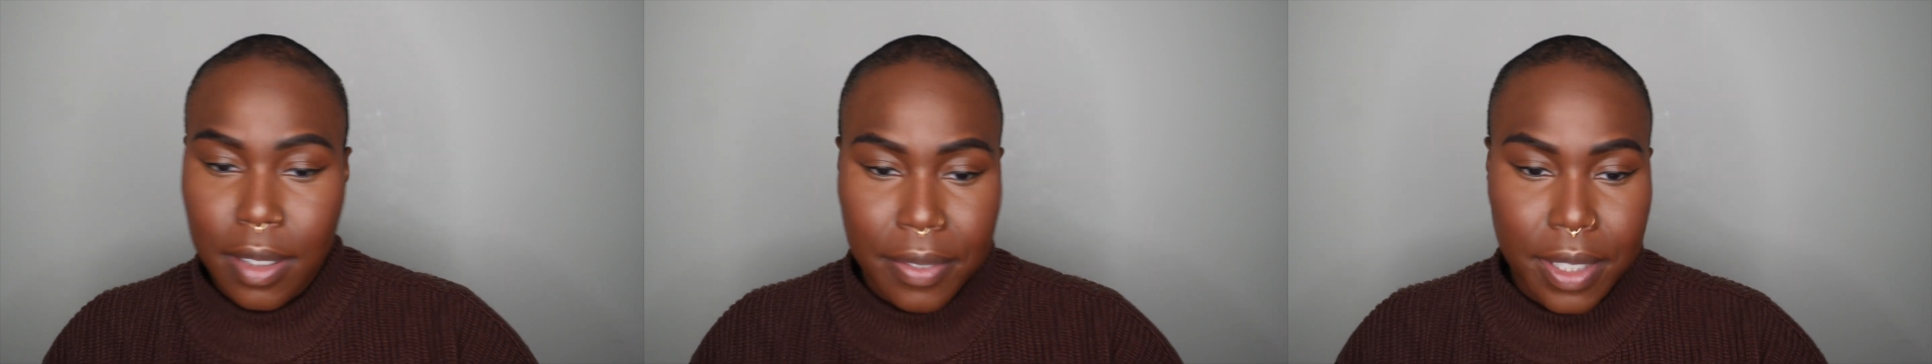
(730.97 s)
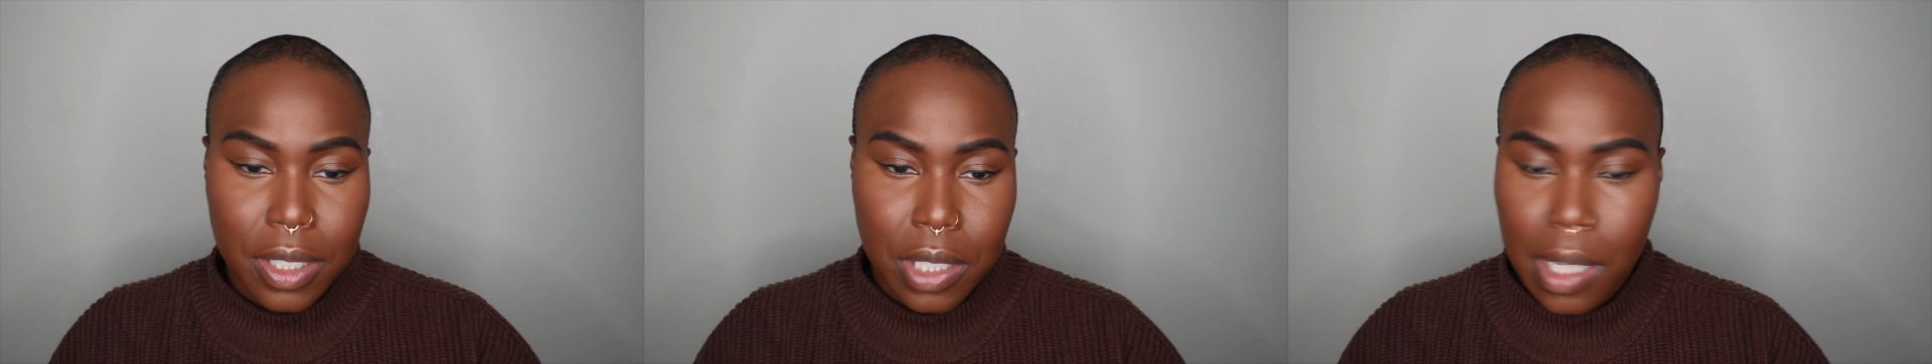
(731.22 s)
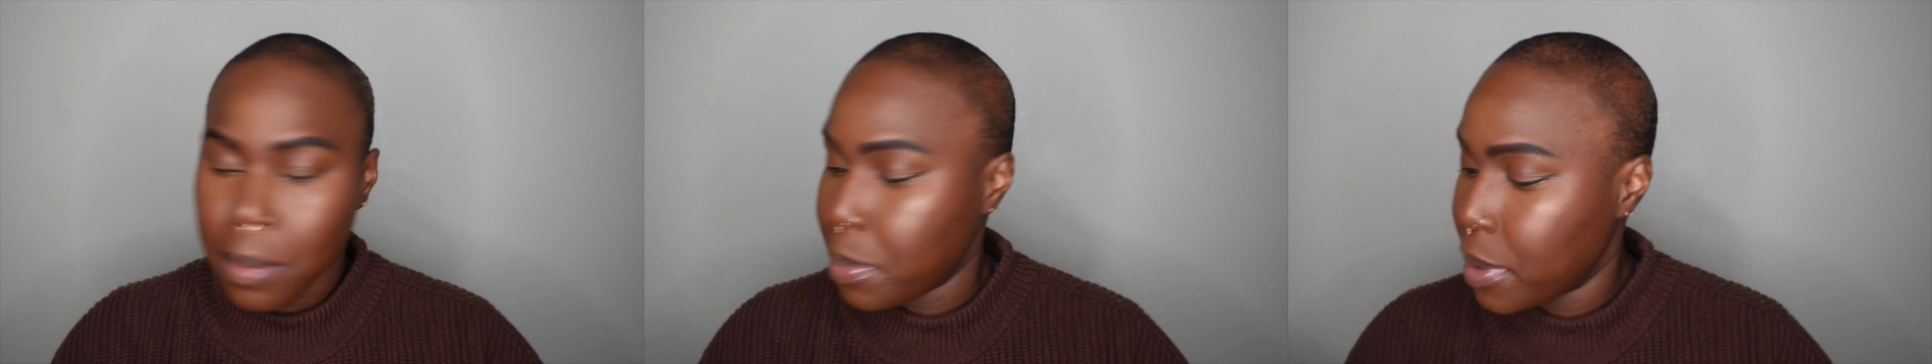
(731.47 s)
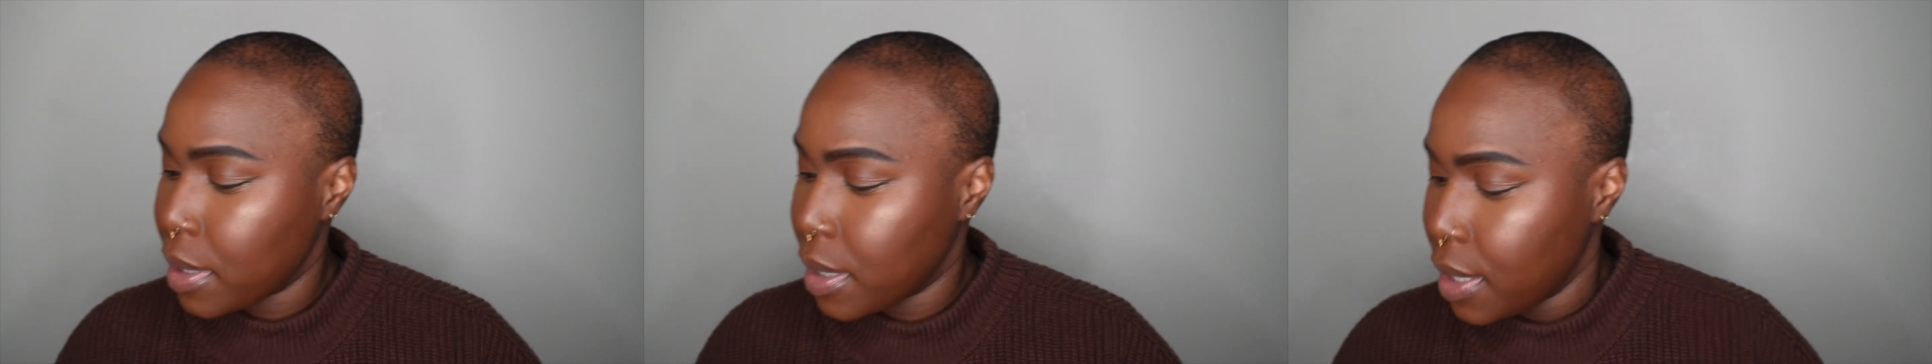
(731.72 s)
finish up
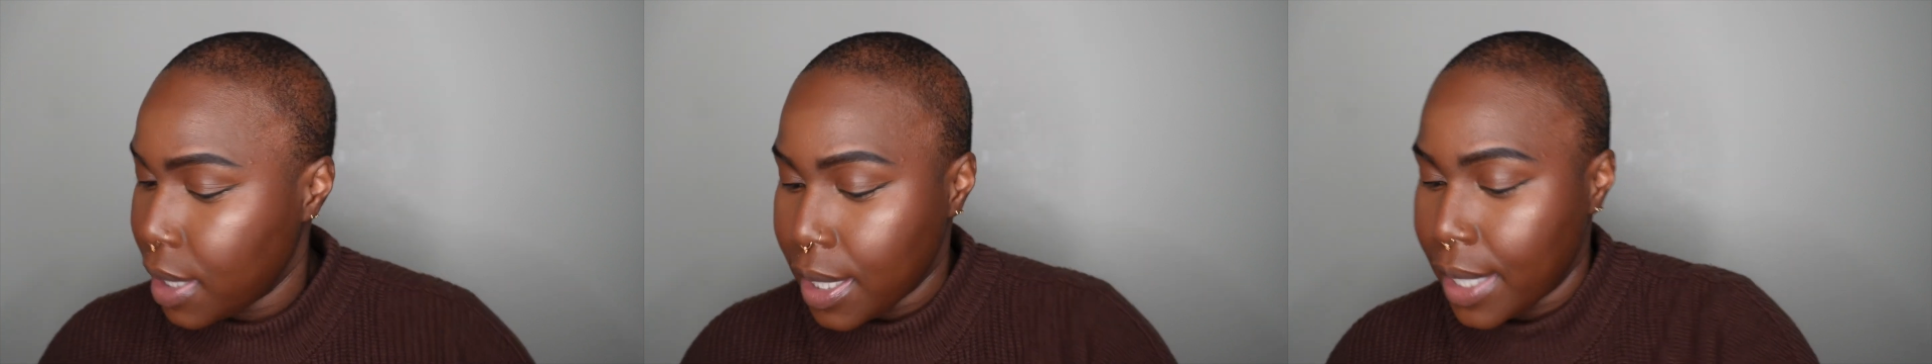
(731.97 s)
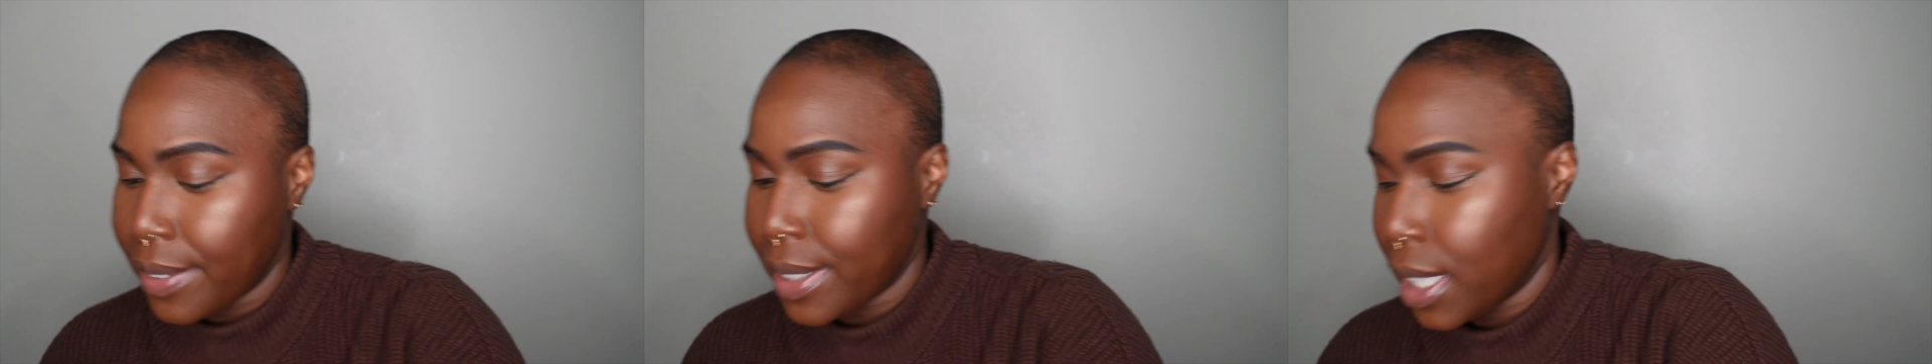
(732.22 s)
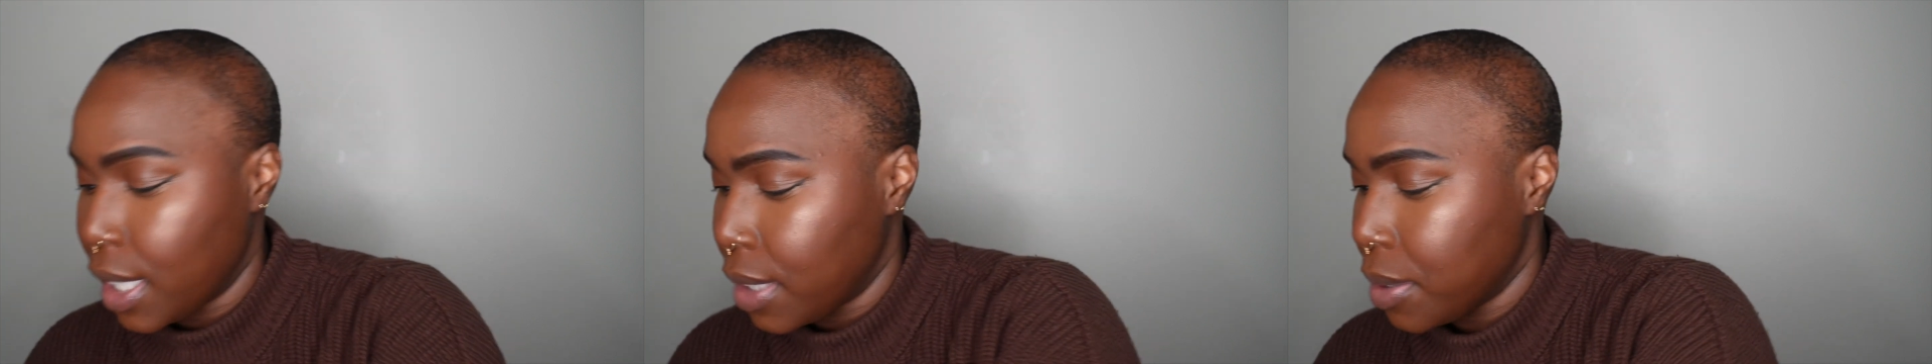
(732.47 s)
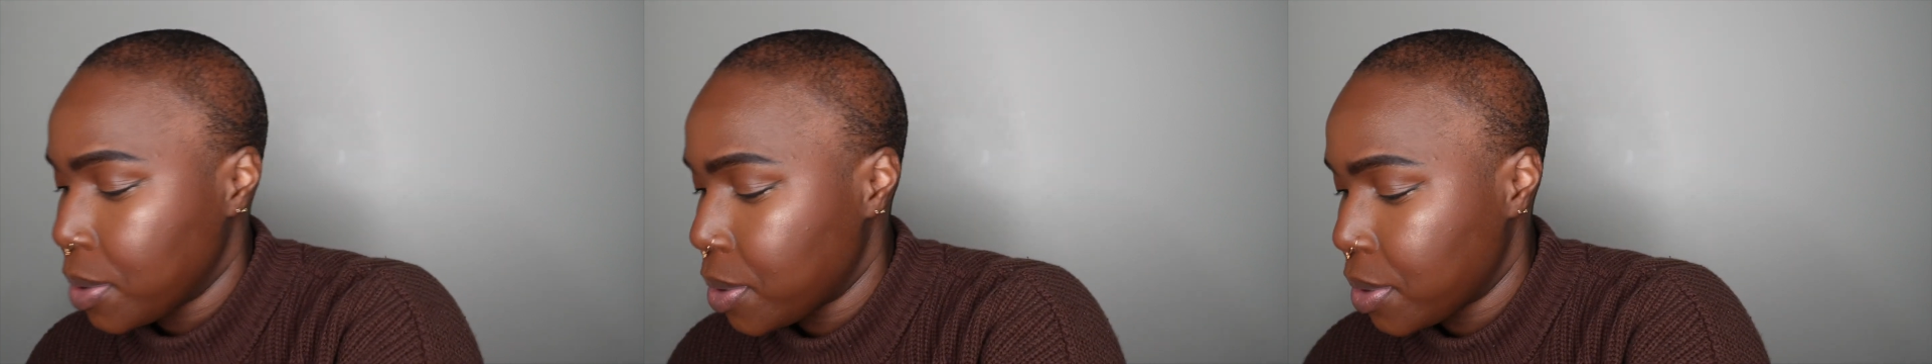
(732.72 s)
everything
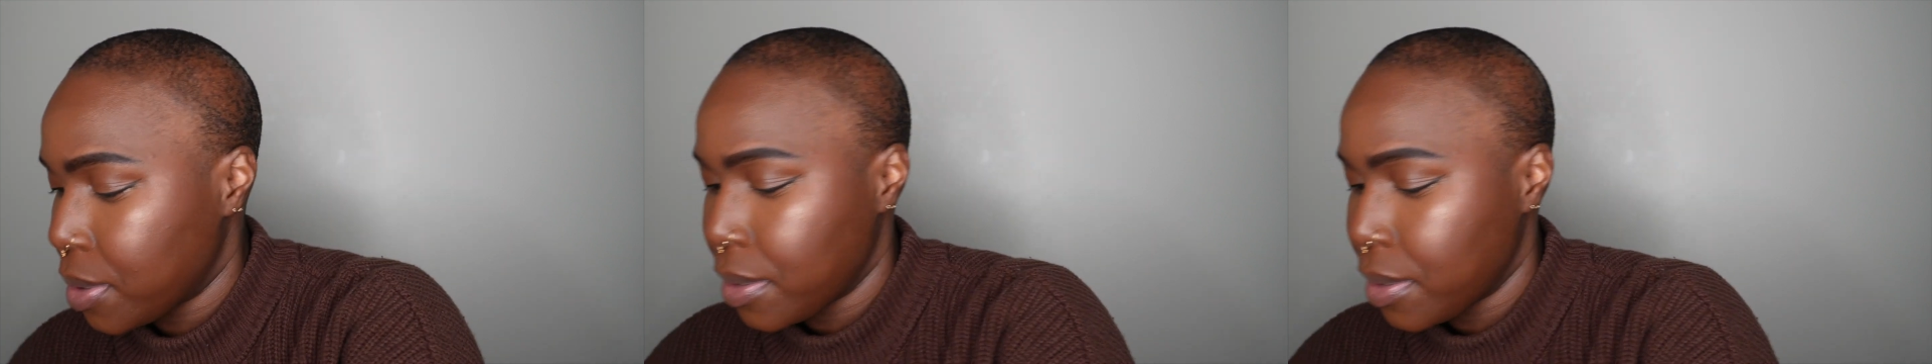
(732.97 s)
else.